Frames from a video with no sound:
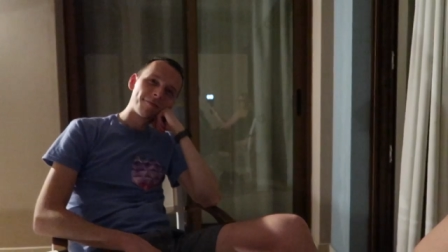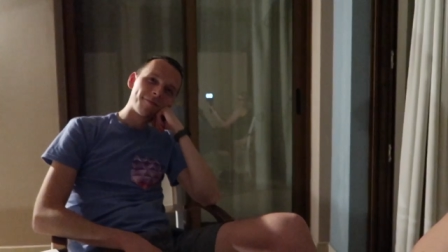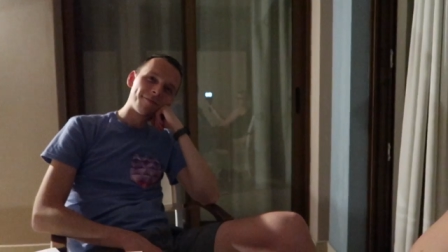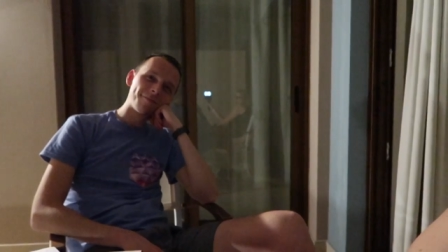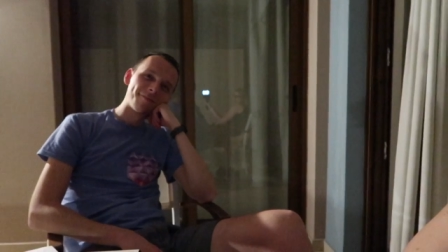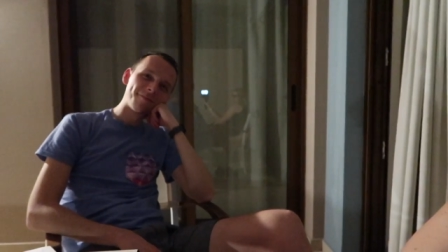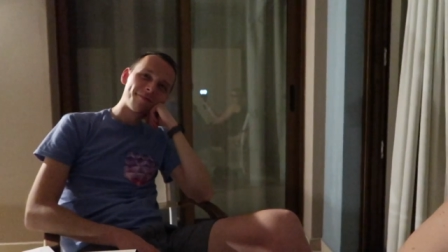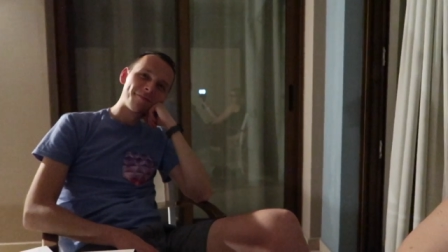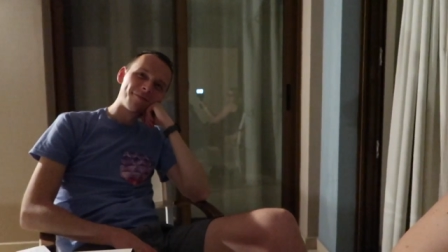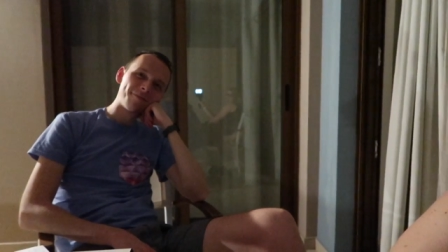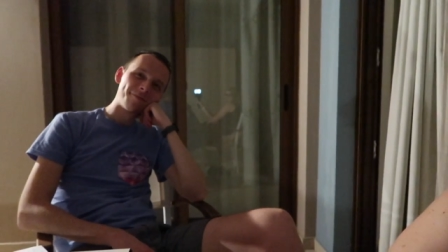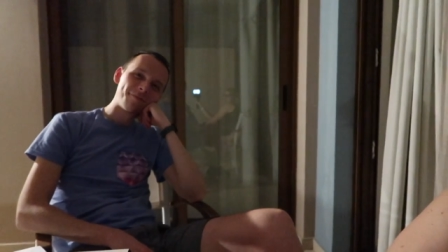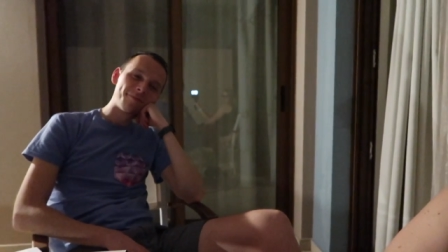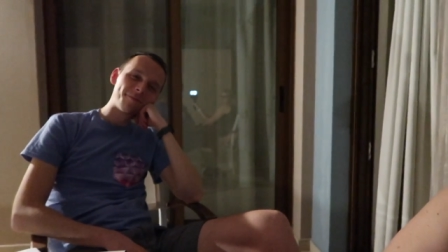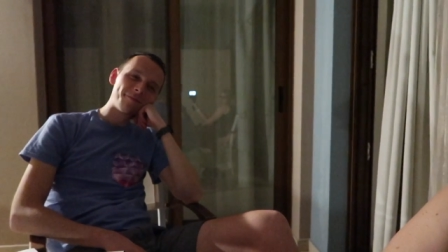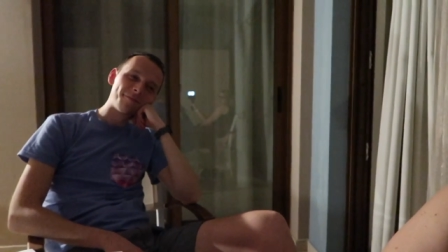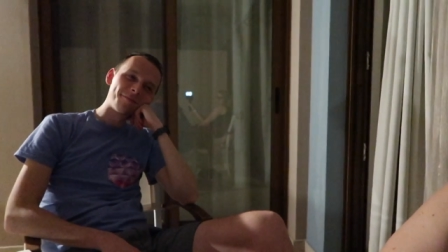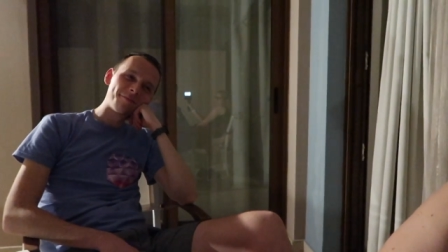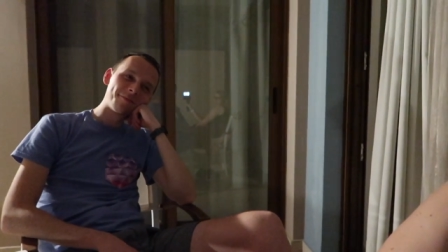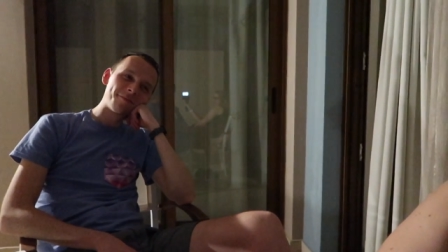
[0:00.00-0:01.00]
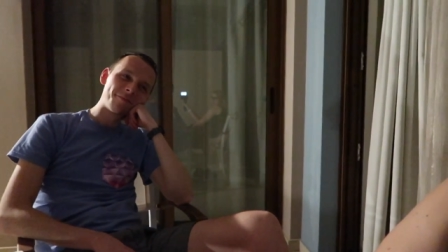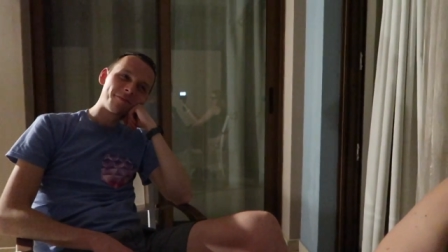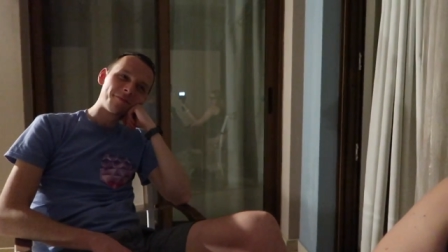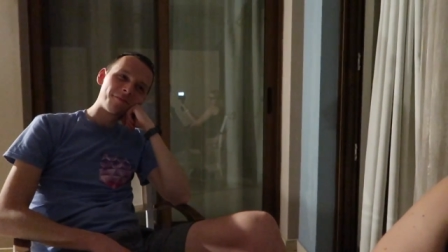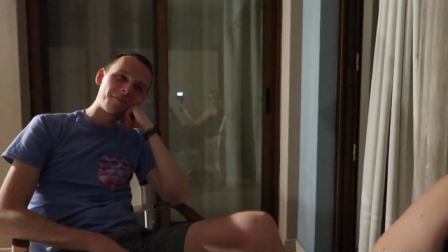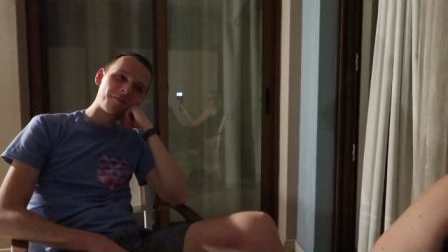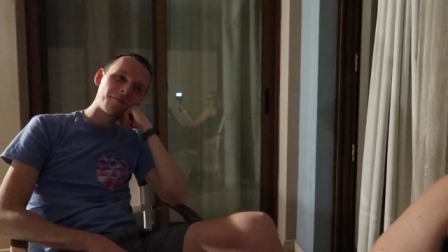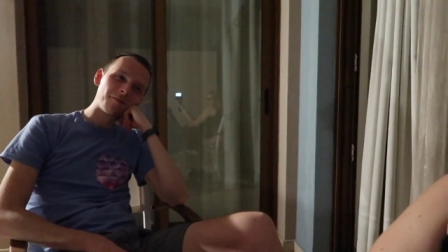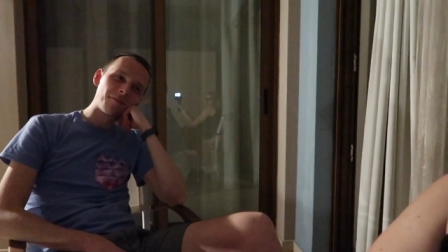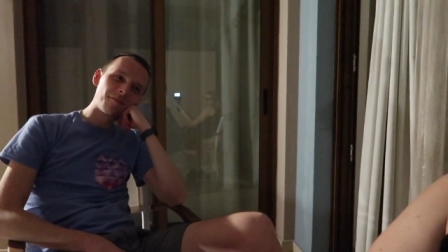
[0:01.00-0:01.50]
it, weren't we? So
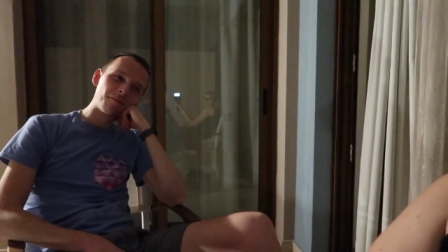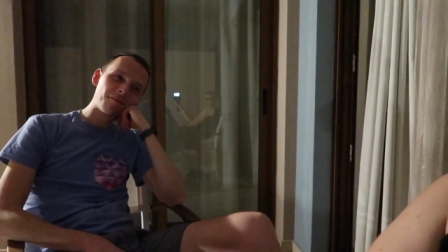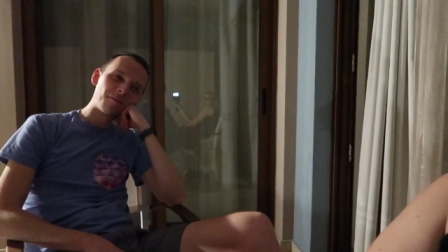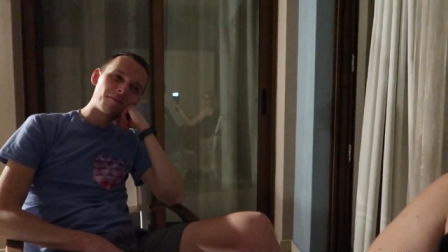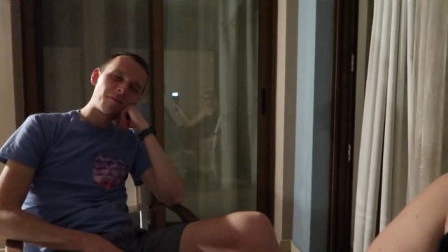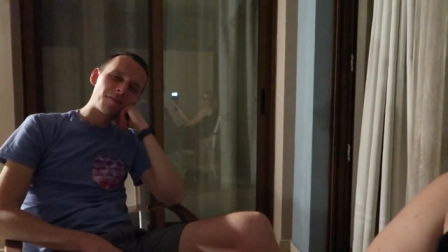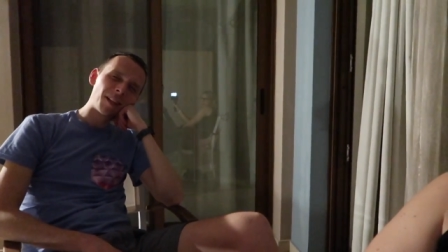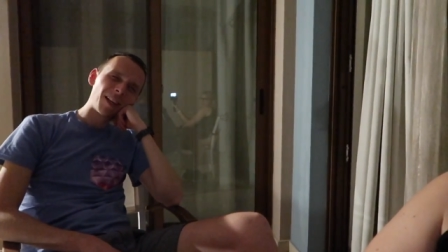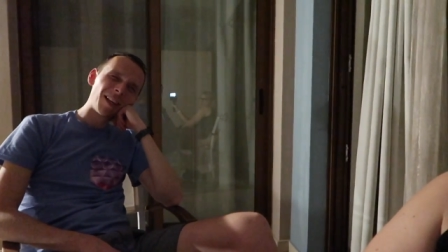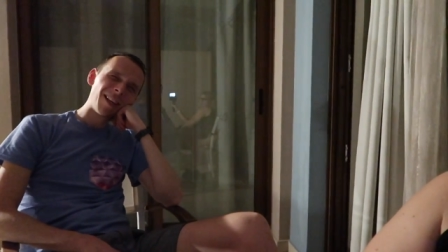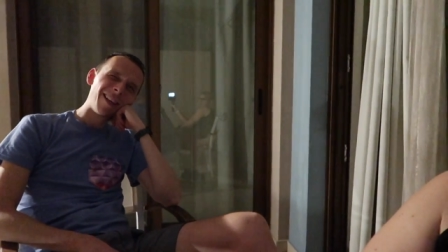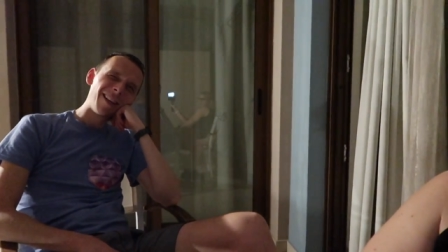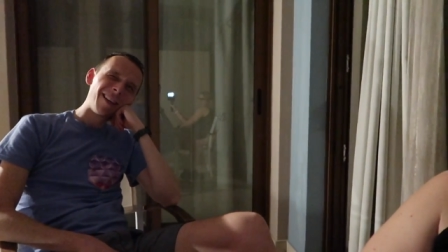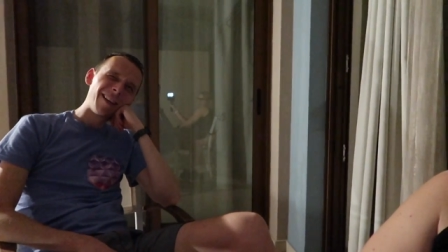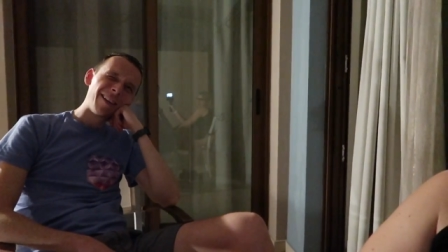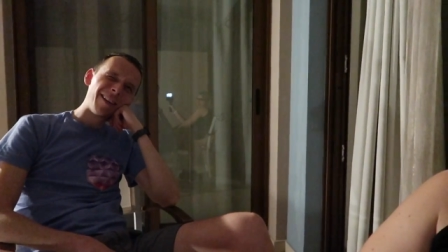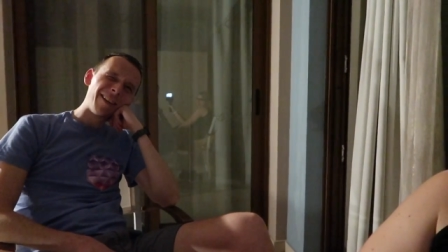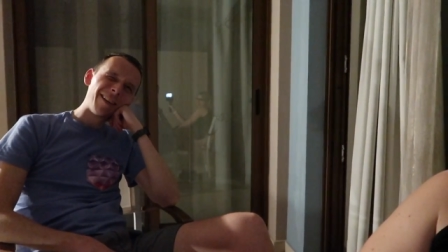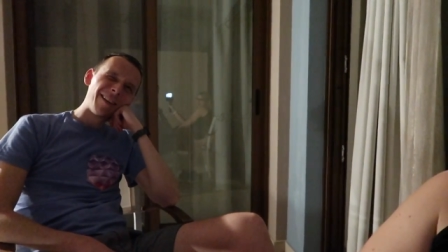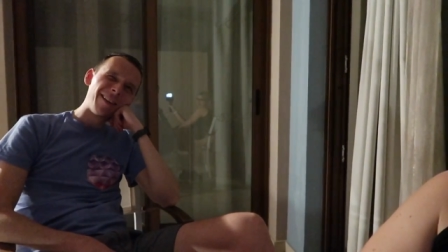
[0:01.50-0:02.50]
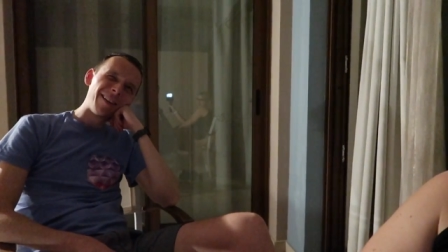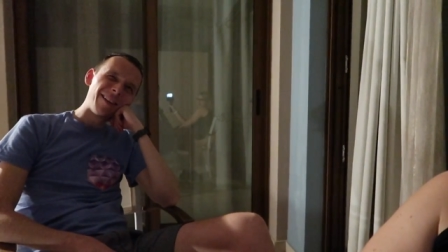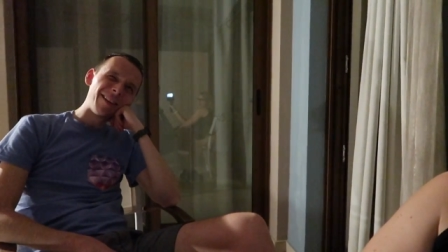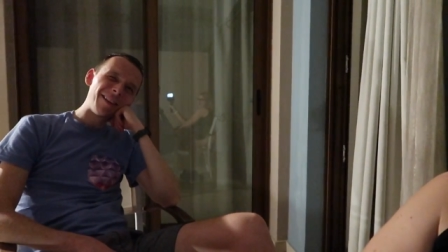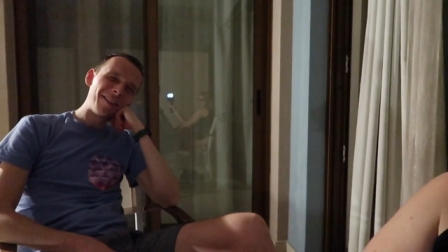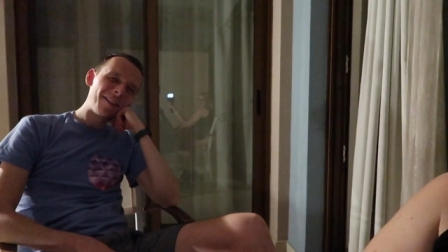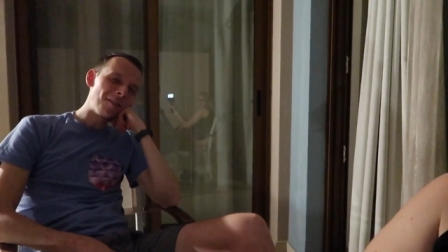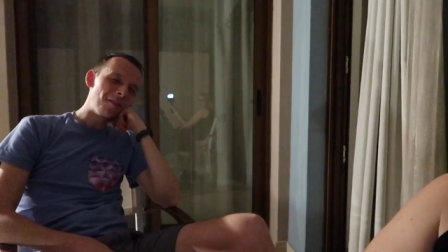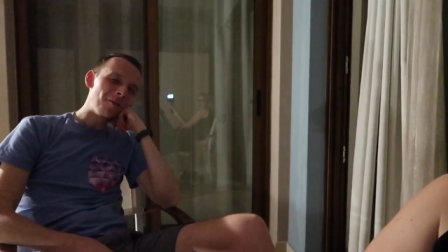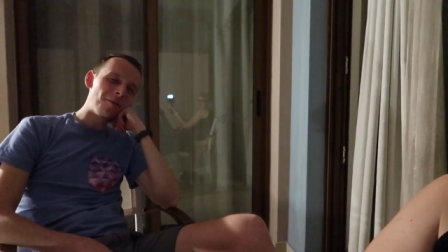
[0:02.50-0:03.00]
like we knew it was gonna.
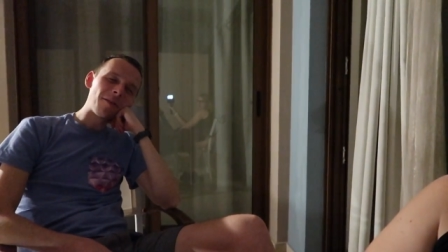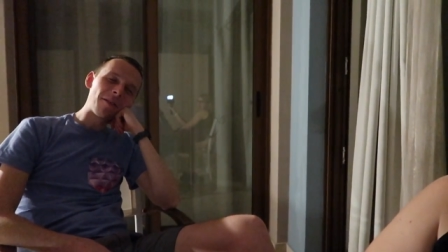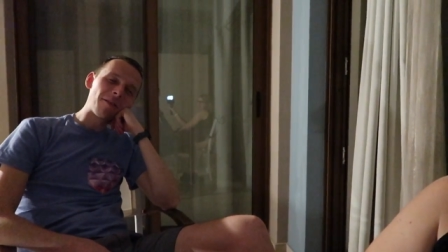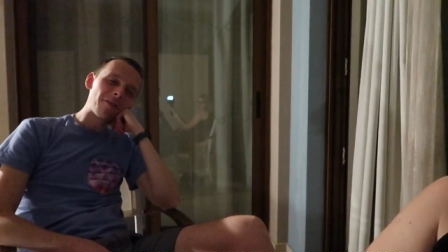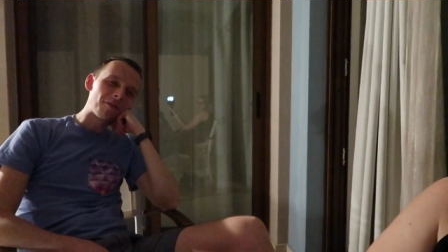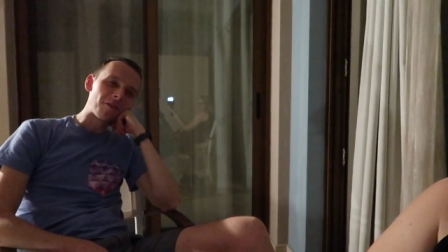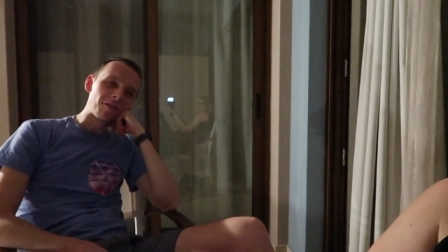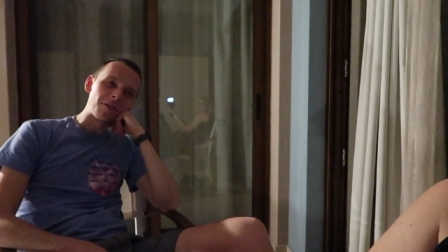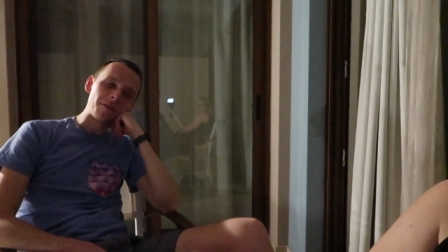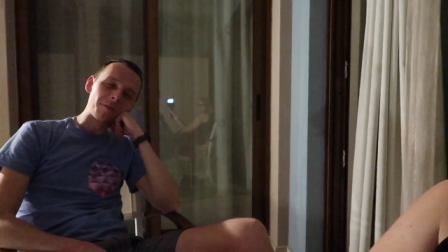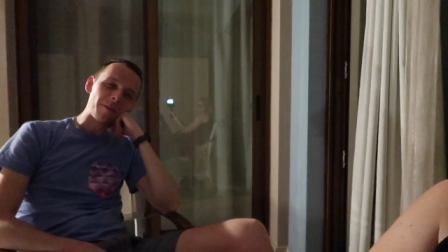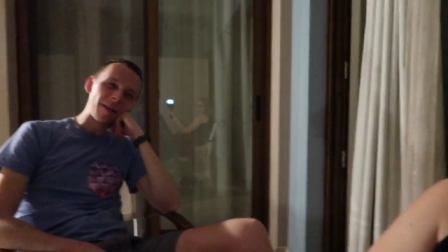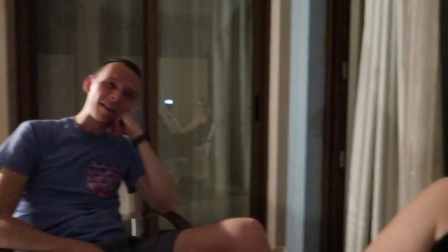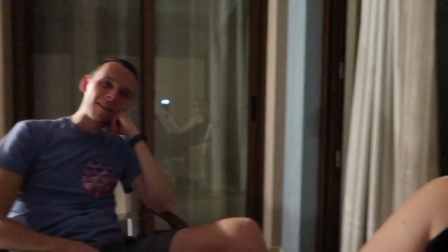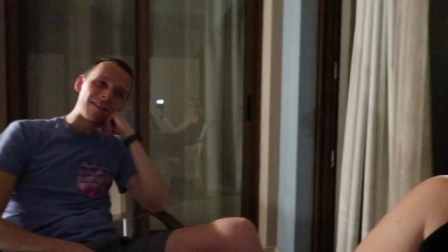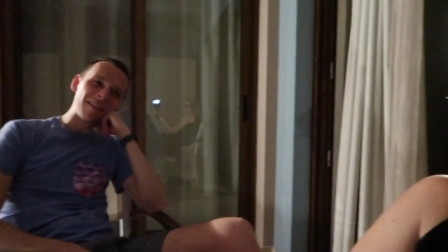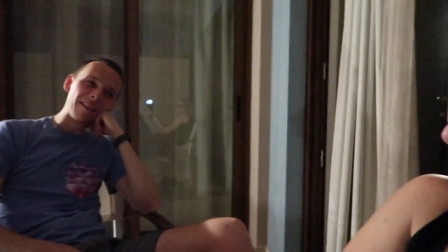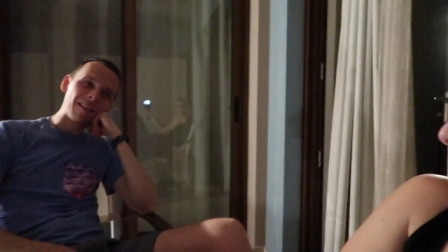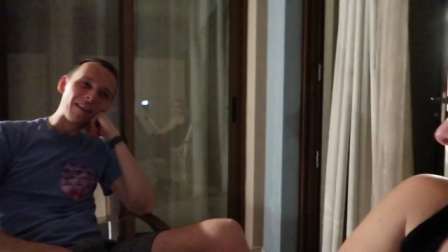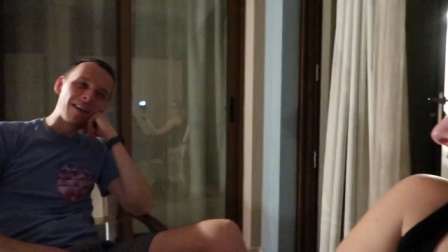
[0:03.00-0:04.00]
I don't know what I was expecting